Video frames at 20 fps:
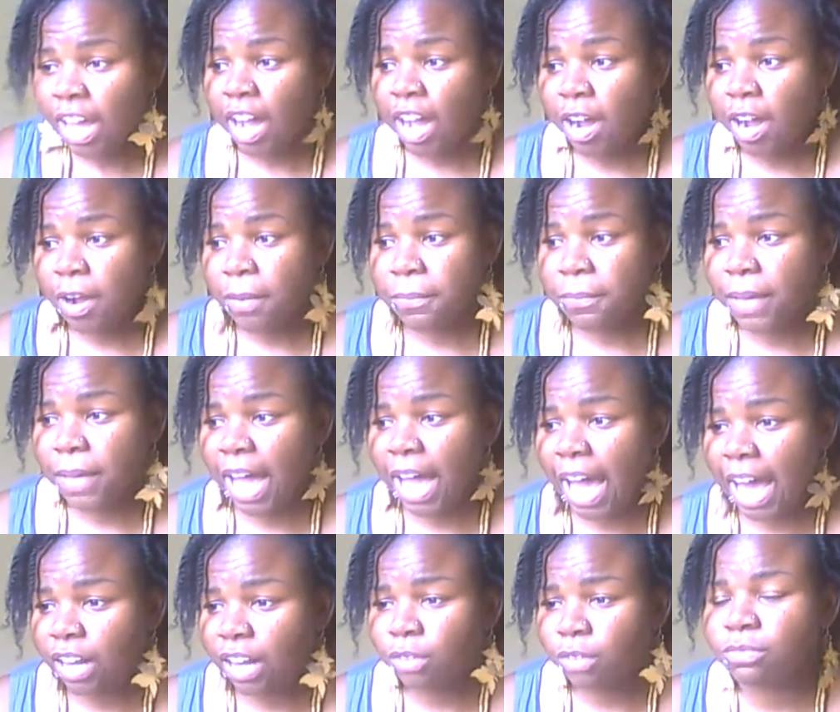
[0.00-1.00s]

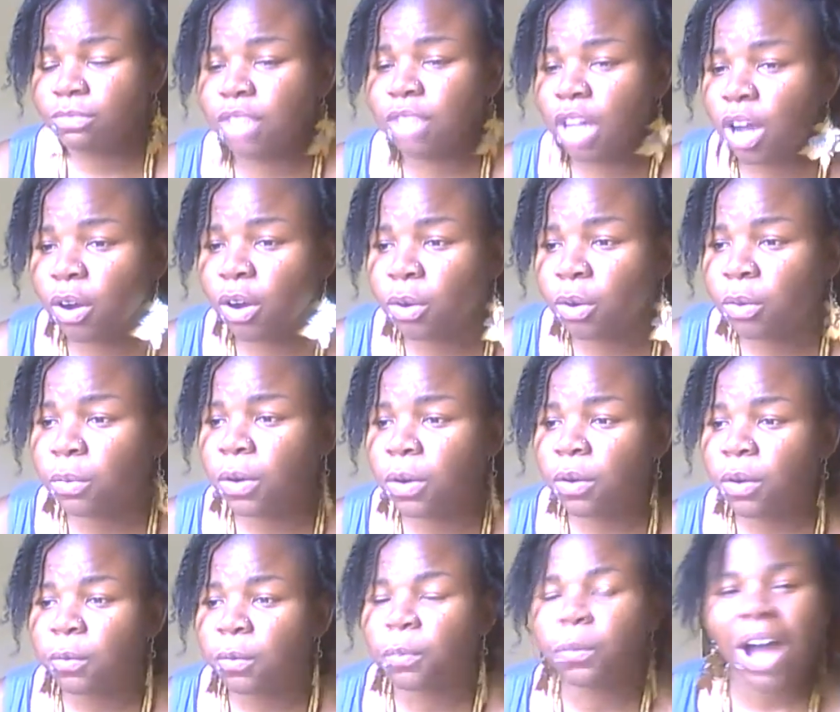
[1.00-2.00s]
I don't
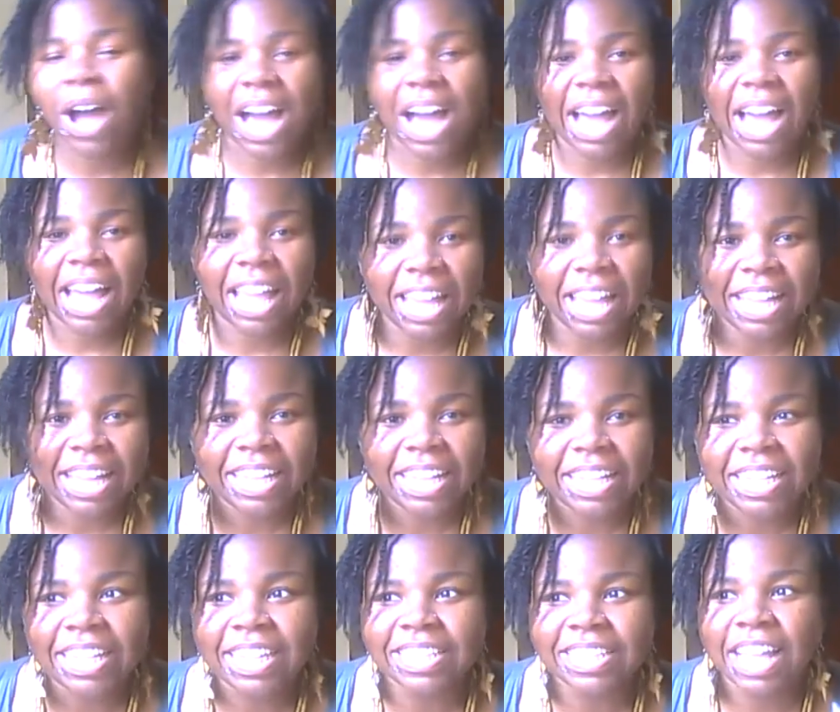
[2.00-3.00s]
know why
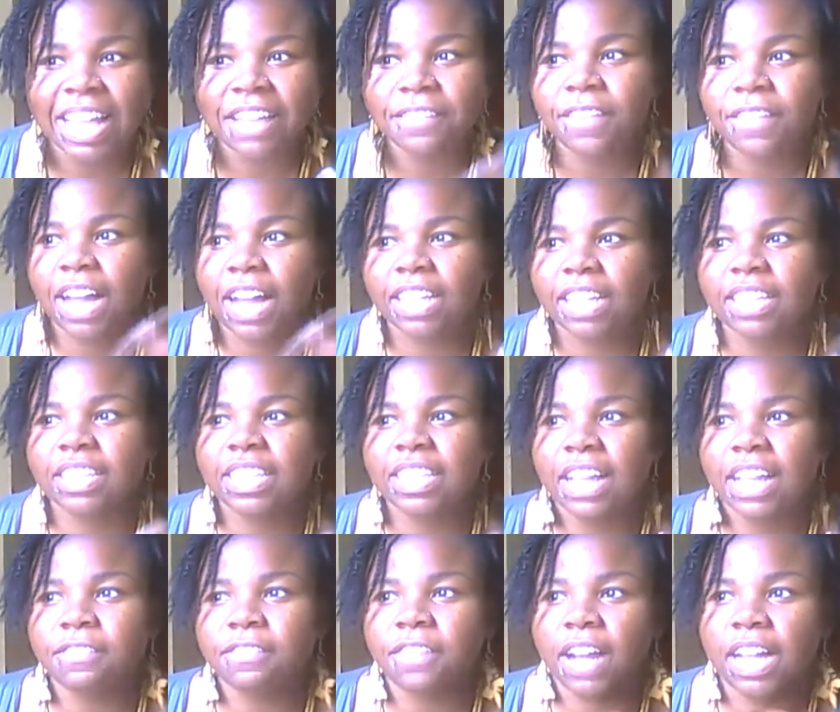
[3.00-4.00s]
they
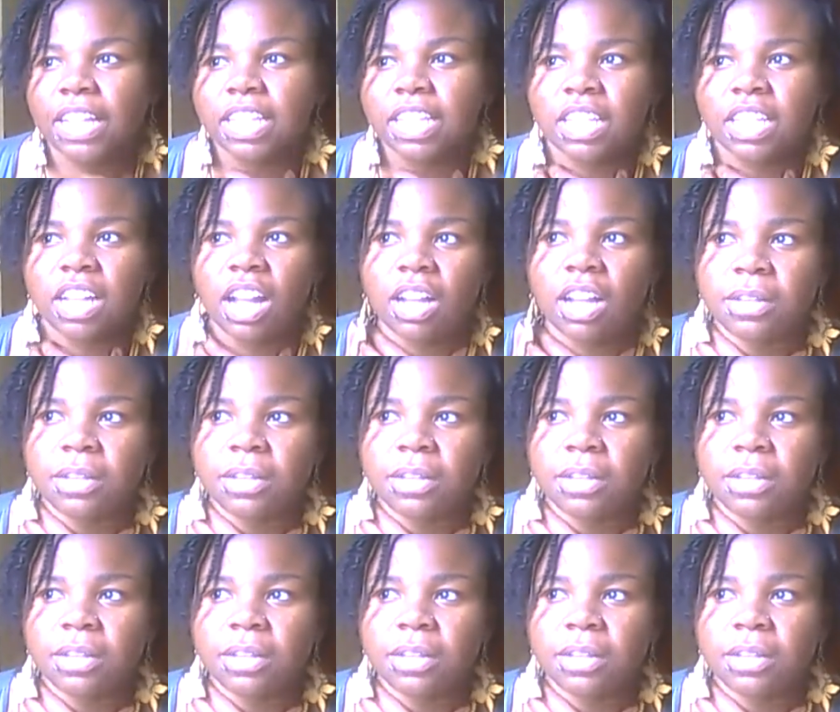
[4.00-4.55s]
find it,